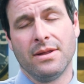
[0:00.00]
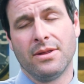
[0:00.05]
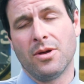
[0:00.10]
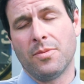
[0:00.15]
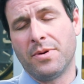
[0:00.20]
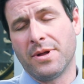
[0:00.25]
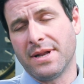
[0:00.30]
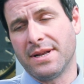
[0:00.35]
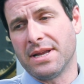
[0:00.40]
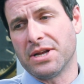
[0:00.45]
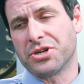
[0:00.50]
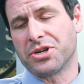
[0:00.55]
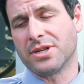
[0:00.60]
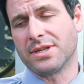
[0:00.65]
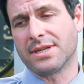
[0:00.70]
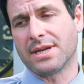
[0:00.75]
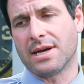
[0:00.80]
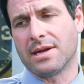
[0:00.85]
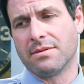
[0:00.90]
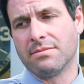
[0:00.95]
They'll put
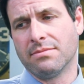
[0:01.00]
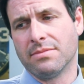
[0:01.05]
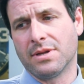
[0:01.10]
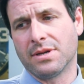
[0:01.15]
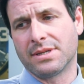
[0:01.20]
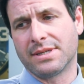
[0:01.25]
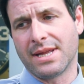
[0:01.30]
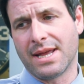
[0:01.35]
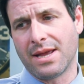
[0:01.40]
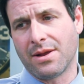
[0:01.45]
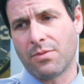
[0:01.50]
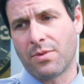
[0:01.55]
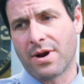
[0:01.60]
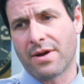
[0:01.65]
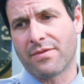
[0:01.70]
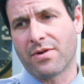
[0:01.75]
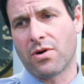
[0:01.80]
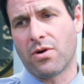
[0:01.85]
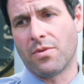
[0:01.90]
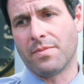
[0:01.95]
additions on. They'll stay in
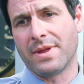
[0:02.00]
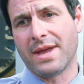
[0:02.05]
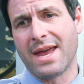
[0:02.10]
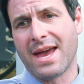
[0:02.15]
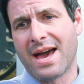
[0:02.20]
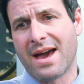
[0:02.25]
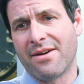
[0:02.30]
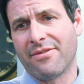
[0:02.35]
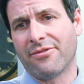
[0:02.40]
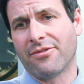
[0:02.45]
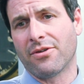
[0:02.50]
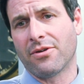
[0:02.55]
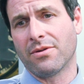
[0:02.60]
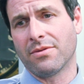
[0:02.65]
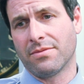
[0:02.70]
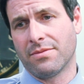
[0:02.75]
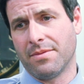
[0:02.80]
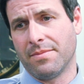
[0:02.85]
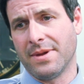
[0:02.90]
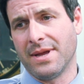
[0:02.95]
whatever home they have
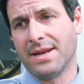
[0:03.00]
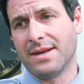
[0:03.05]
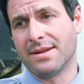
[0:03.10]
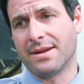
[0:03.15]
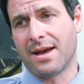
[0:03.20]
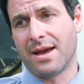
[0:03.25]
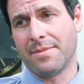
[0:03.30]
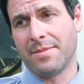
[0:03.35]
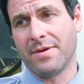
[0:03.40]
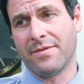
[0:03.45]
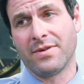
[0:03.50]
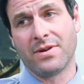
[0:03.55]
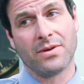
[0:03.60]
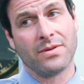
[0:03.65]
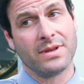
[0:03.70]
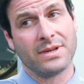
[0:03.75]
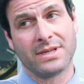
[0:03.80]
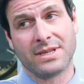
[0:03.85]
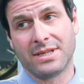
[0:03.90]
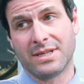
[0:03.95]
for the meantime, even
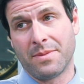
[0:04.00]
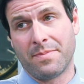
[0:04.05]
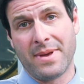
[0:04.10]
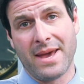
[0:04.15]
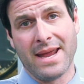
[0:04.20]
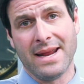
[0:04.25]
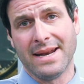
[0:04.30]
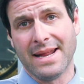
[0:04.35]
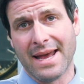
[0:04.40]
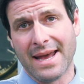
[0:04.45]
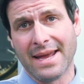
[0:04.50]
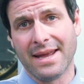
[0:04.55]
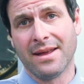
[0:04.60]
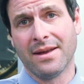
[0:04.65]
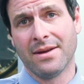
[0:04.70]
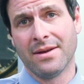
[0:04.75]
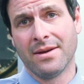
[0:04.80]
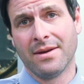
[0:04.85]
though this is the payday.